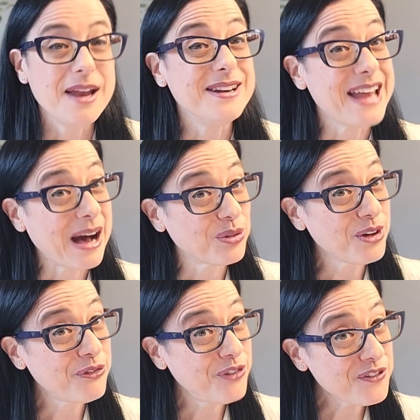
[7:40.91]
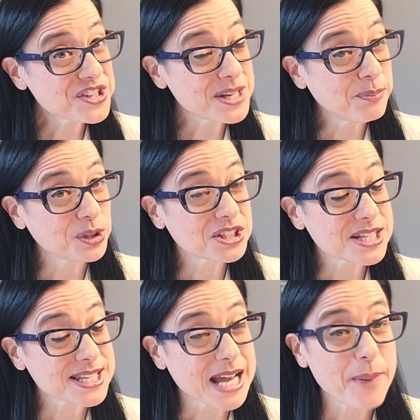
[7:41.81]
Now, the fifth simple
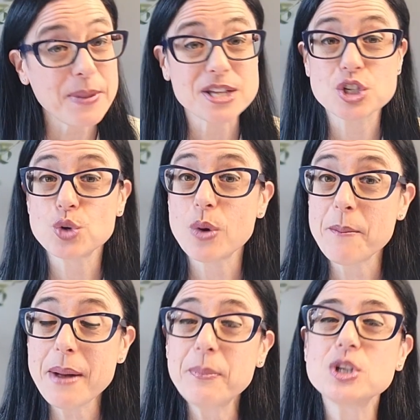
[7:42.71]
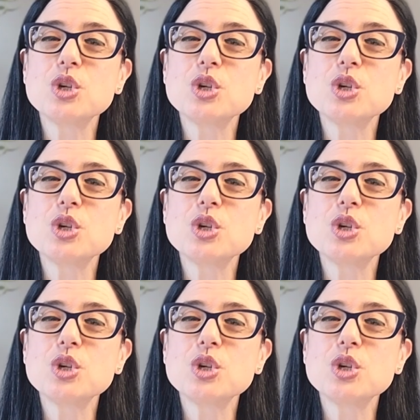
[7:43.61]
step is to remember